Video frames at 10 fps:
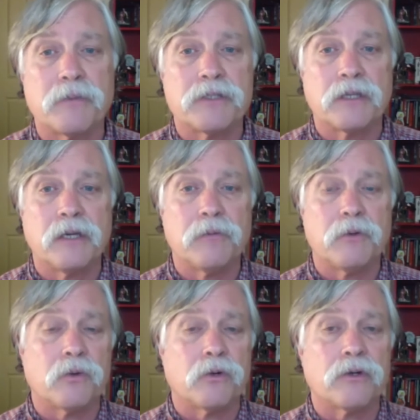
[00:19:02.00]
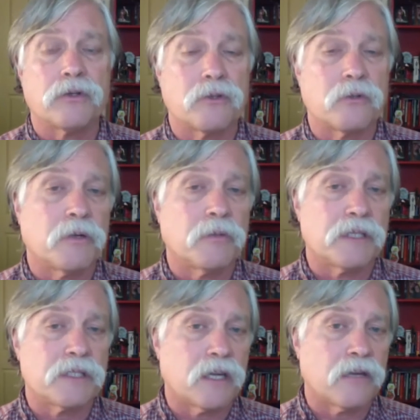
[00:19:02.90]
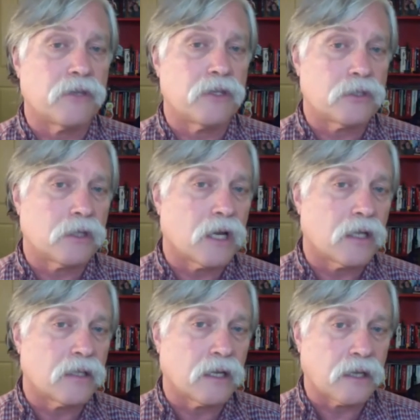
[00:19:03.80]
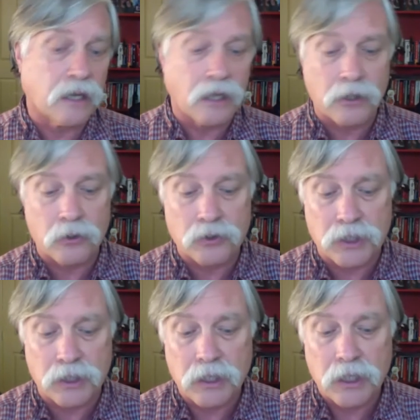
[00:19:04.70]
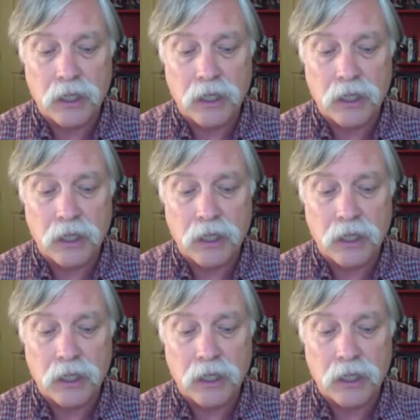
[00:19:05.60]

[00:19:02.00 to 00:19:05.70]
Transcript: to keep the workers or the public safe, they should contact Cal OSHA.